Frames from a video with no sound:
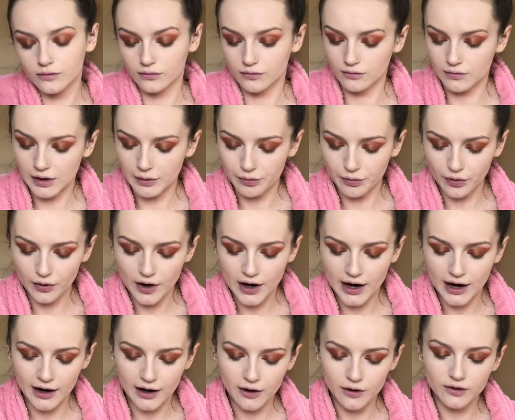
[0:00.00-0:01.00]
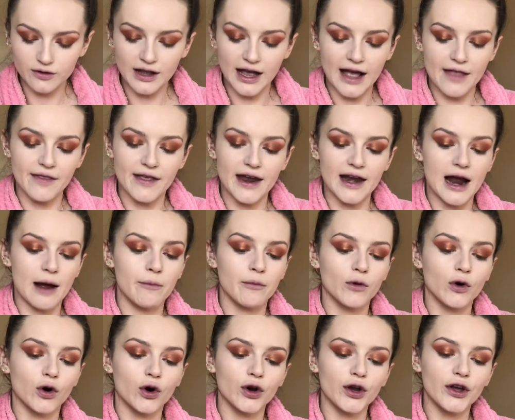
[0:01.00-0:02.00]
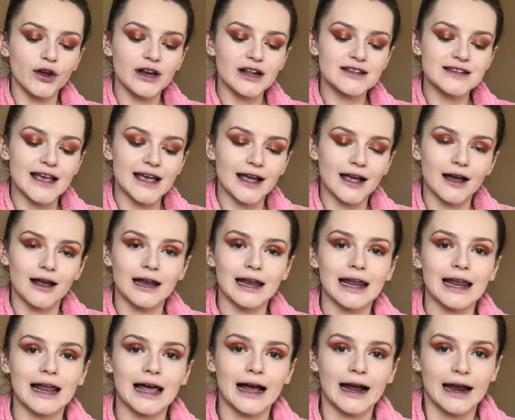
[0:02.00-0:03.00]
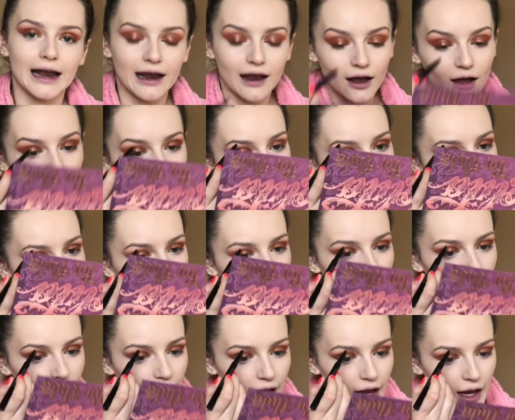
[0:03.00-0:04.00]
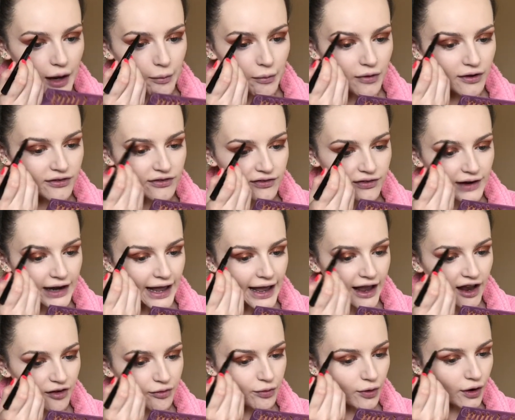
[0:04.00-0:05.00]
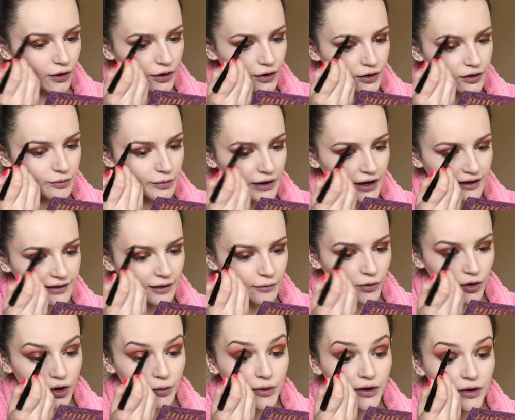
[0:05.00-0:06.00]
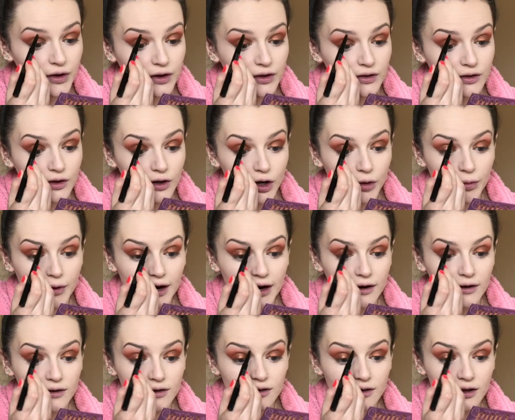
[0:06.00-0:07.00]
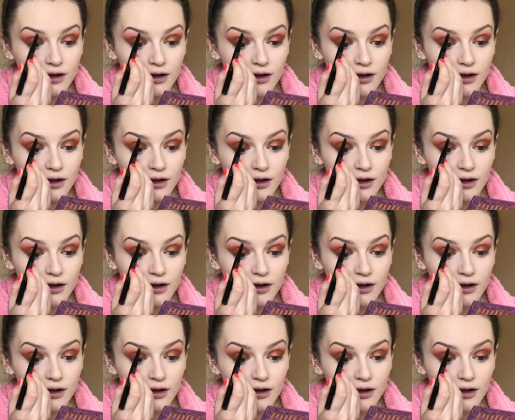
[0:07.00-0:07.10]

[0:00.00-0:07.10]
my brows, and then I'm only going to take a light flare of products because I'm going to be doing soap brows.